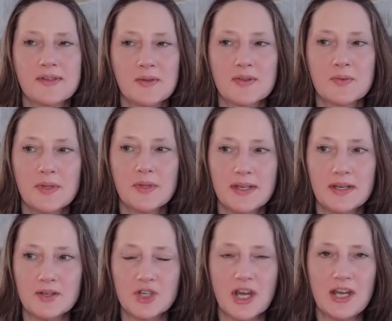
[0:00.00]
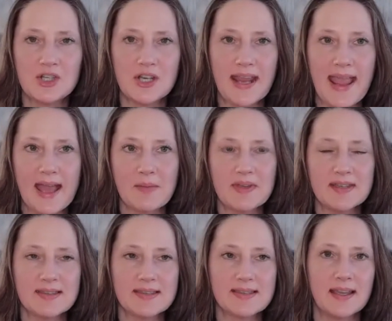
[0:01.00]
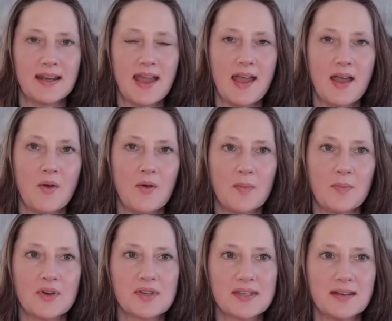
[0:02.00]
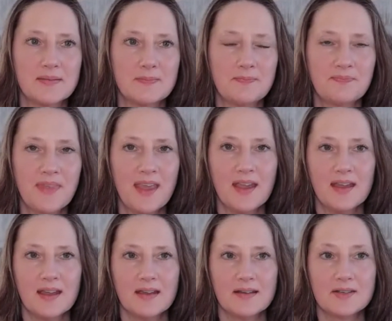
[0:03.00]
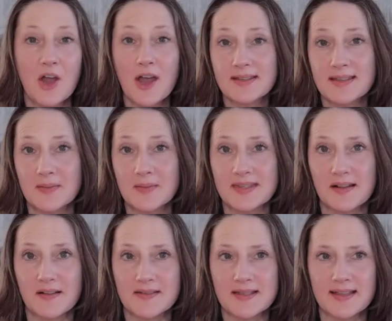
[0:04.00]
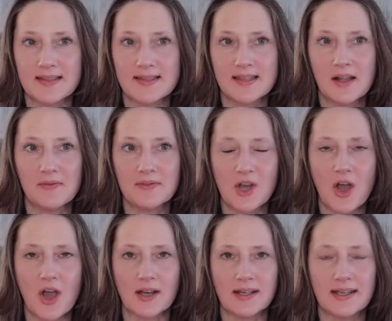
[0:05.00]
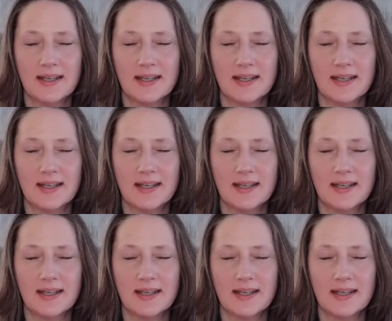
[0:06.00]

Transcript: it's really changing habits and how a person talks to themselves, that self-talk.